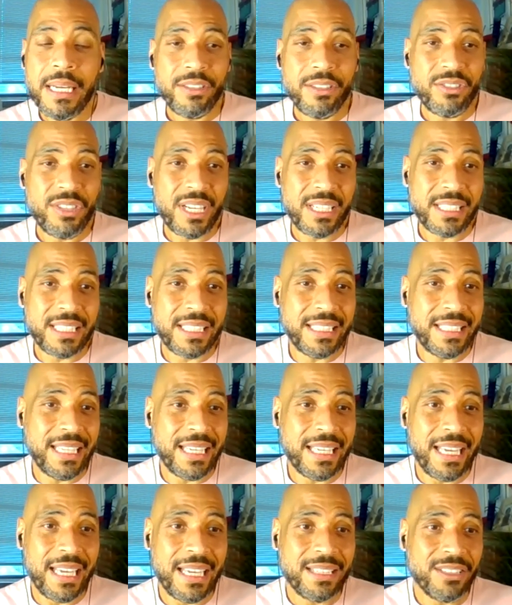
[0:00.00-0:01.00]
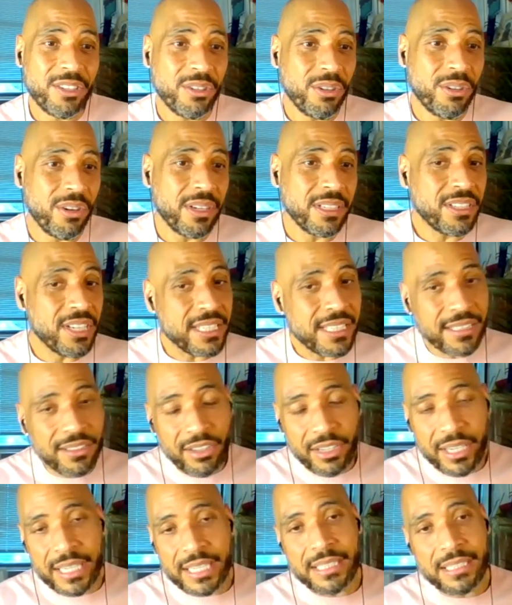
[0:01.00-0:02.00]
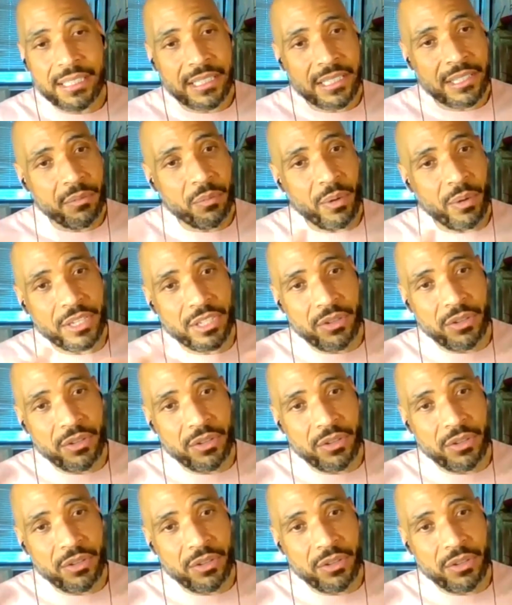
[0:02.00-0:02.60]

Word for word: Just dig into your, just look into what